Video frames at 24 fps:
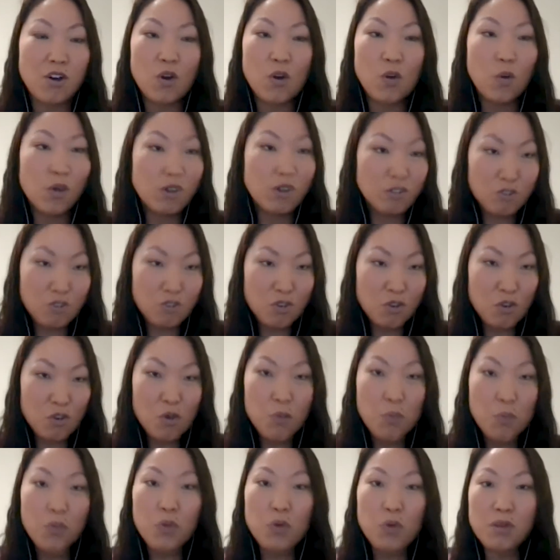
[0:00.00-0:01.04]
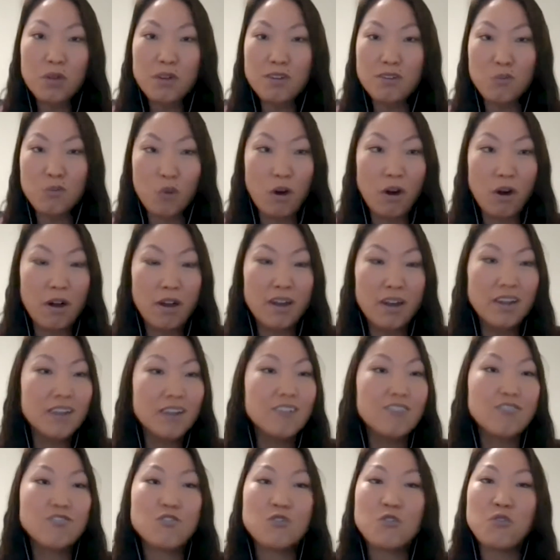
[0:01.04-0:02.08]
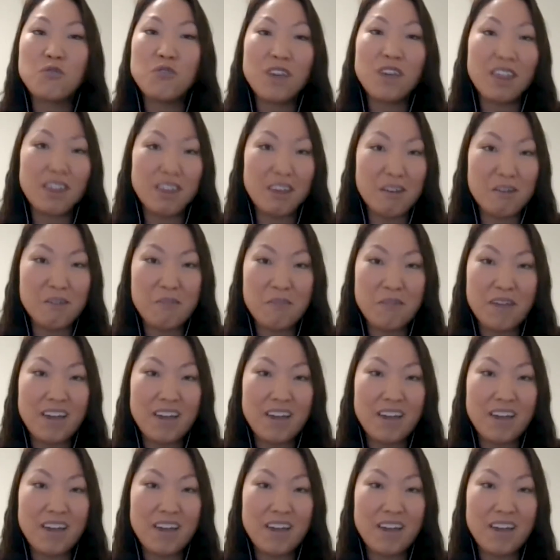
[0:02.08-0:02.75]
What do your employees want? Survey them.